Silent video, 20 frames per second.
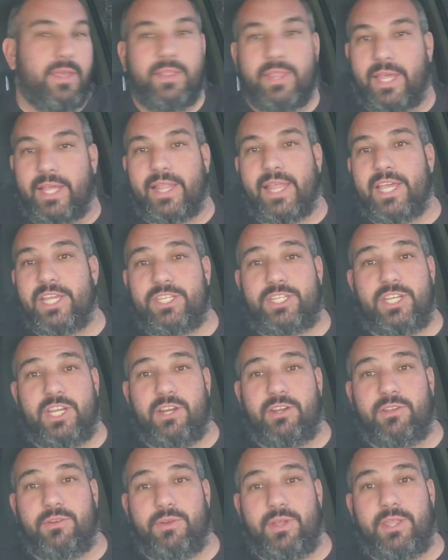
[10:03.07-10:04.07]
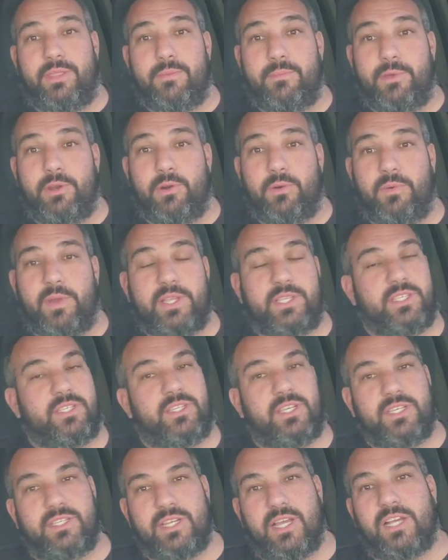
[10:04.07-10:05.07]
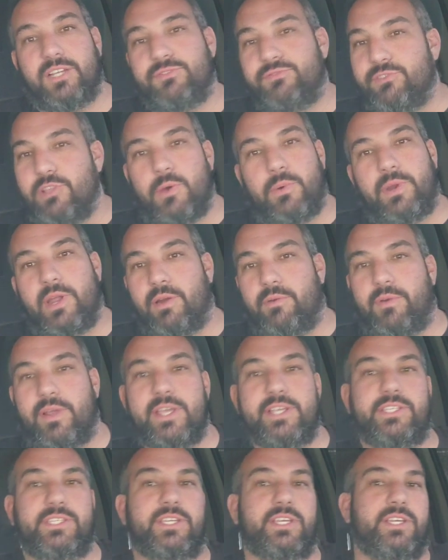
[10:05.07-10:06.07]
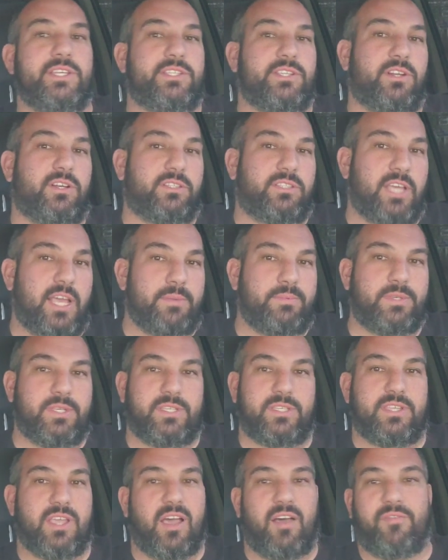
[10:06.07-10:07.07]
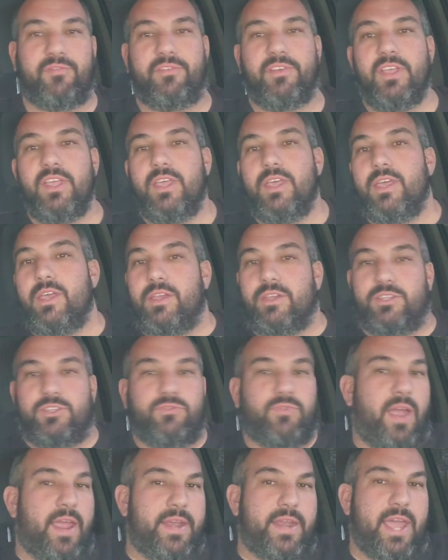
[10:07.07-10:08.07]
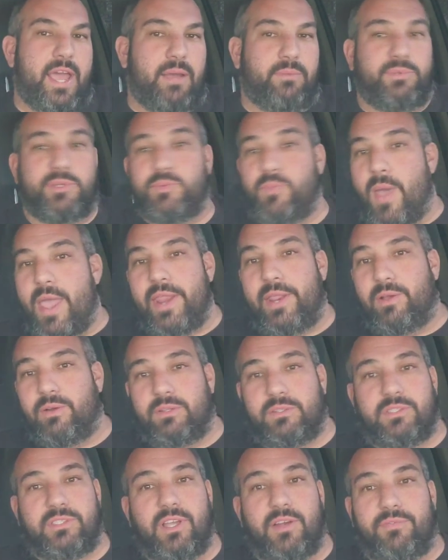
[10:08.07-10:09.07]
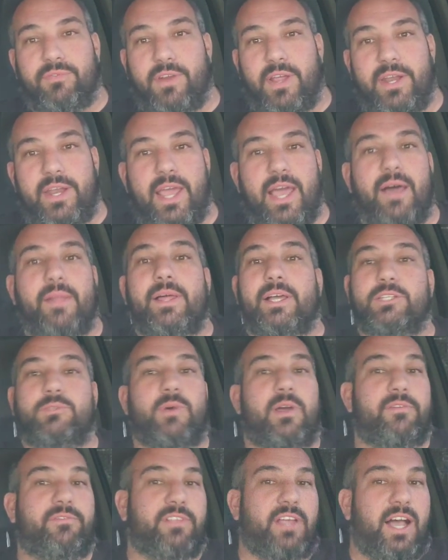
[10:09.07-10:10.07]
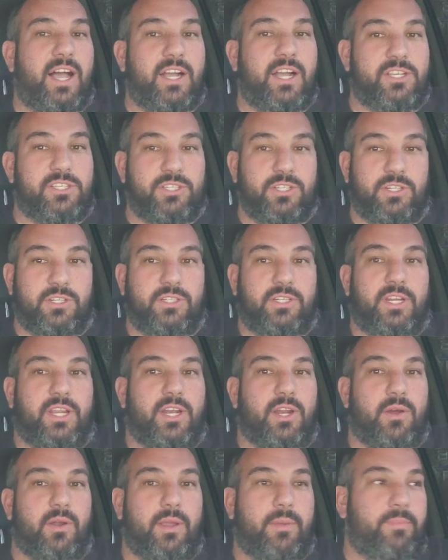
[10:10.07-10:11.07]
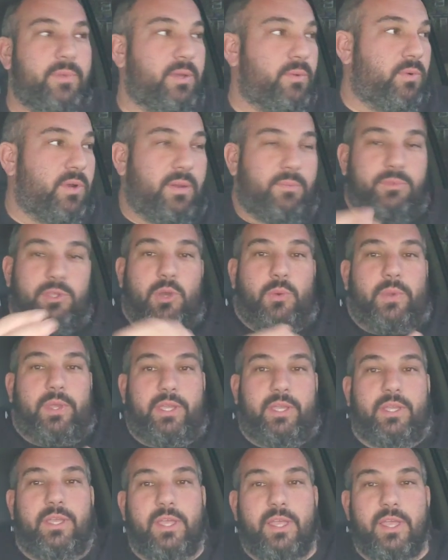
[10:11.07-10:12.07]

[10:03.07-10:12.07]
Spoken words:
Like last year, in the middle of racing season, I was flowing out races and all types of stuff. Just right now, I'm just waiting on stuff right now, and that's why vlogs are, you know what I mean, what I'm doing.